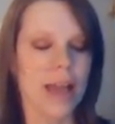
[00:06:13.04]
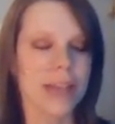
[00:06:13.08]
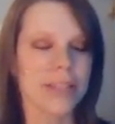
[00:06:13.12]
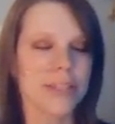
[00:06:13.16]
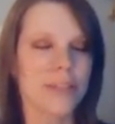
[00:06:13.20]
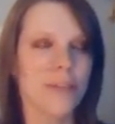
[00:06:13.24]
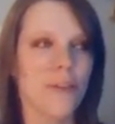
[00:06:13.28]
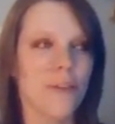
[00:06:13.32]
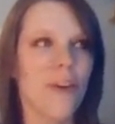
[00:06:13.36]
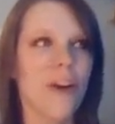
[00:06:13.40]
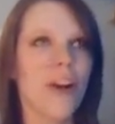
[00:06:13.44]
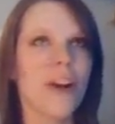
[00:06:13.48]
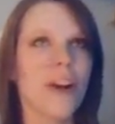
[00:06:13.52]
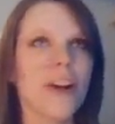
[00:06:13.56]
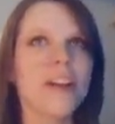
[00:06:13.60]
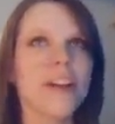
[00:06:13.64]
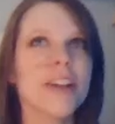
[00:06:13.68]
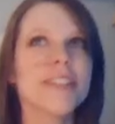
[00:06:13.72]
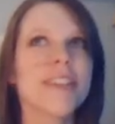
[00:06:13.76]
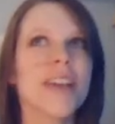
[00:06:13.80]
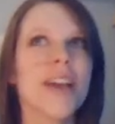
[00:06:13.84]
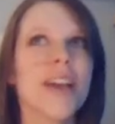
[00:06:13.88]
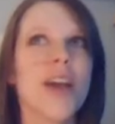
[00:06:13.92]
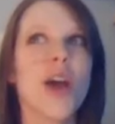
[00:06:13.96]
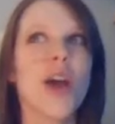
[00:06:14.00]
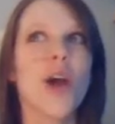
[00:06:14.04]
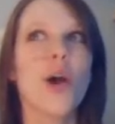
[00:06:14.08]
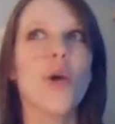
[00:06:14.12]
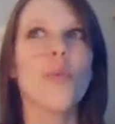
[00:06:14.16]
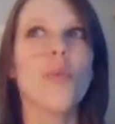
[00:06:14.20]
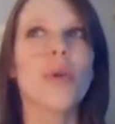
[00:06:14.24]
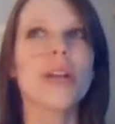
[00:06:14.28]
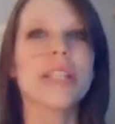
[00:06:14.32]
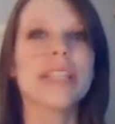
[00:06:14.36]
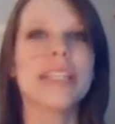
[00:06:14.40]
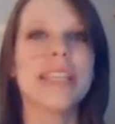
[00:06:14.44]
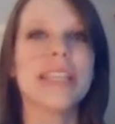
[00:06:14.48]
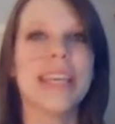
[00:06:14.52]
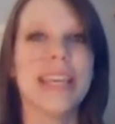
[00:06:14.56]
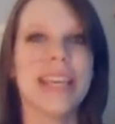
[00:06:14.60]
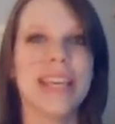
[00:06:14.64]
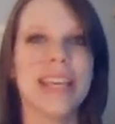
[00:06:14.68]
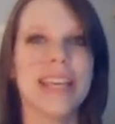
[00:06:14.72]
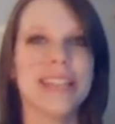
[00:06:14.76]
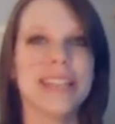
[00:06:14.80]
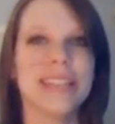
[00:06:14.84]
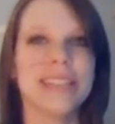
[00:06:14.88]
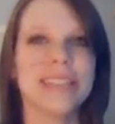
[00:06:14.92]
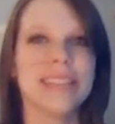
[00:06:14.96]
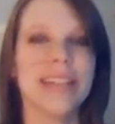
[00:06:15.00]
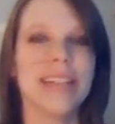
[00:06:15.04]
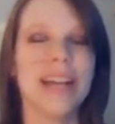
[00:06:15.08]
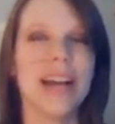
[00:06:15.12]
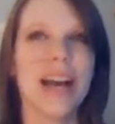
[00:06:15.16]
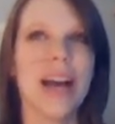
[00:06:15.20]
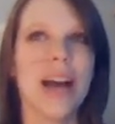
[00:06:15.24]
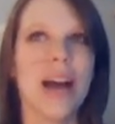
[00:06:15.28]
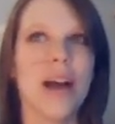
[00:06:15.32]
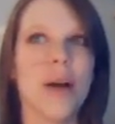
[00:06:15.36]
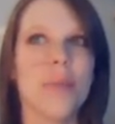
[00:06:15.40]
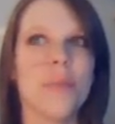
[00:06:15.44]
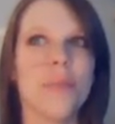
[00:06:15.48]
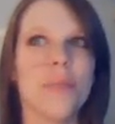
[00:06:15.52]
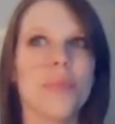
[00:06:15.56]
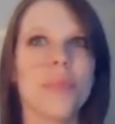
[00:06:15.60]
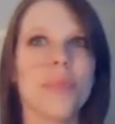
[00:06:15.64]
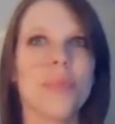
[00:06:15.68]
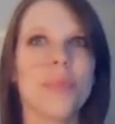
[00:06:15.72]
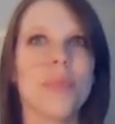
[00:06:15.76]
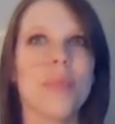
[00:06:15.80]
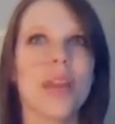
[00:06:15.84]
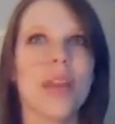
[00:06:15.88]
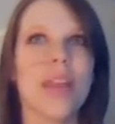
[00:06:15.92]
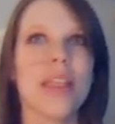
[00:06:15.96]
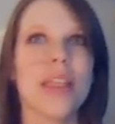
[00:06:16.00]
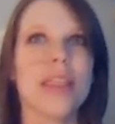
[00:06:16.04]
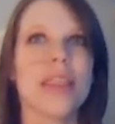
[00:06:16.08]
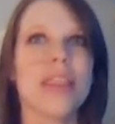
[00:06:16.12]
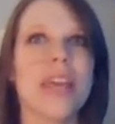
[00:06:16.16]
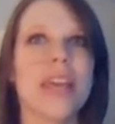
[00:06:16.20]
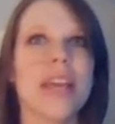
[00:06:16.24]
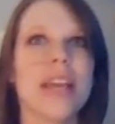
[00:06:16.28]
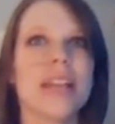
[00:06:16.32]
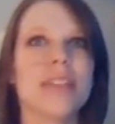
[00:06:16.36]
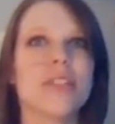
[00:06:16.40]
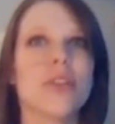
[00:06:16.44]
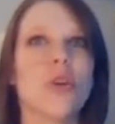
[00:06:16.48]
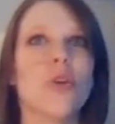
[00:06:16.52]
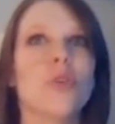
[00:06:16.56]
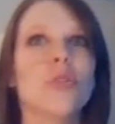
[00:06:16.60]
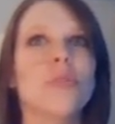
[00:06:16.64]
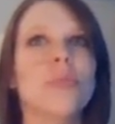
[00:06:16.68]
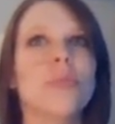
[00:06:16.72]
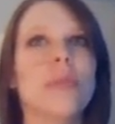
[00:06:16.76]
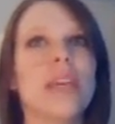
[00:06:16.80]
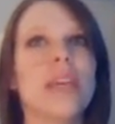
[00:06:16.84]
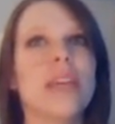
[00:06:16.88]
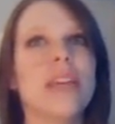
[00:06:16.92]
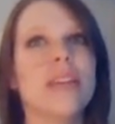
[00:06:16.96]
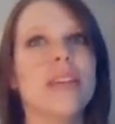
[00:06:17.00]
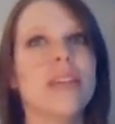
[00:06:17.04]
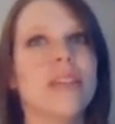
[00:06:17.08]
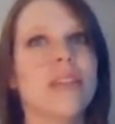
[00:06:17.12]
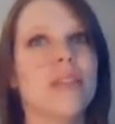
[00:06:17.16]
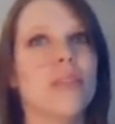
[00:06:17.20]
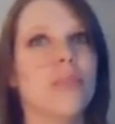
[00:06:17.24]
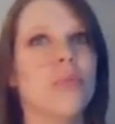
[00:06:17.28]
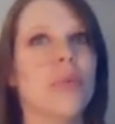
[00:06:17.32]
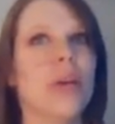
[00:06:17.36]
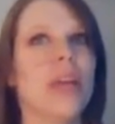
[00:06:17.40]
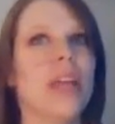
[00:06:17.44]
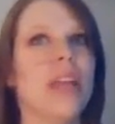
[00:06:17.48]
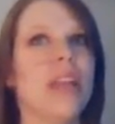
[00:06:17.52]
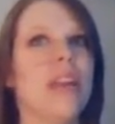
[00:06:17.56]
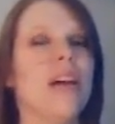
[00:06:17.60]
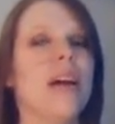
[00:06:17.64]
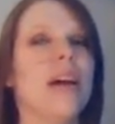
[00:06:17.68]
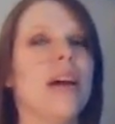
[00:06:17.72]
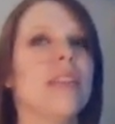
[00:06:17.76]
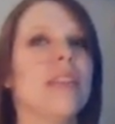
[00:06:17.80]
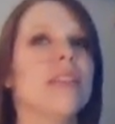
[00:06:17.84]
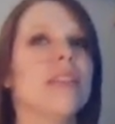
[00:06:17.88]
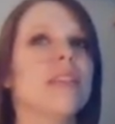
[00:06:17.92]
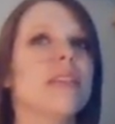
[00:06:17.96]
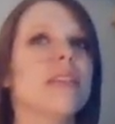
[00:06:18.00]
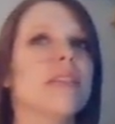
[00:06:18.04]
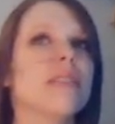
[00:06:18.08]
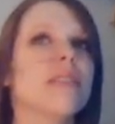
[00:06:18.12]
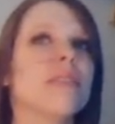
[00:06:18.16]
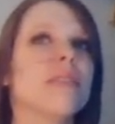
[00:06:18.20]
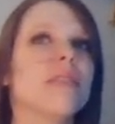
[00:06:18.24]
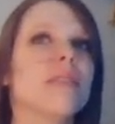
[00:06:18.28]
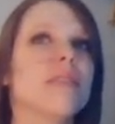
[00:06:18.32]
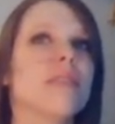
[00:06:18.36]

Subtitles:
far as what to eat, they told me when the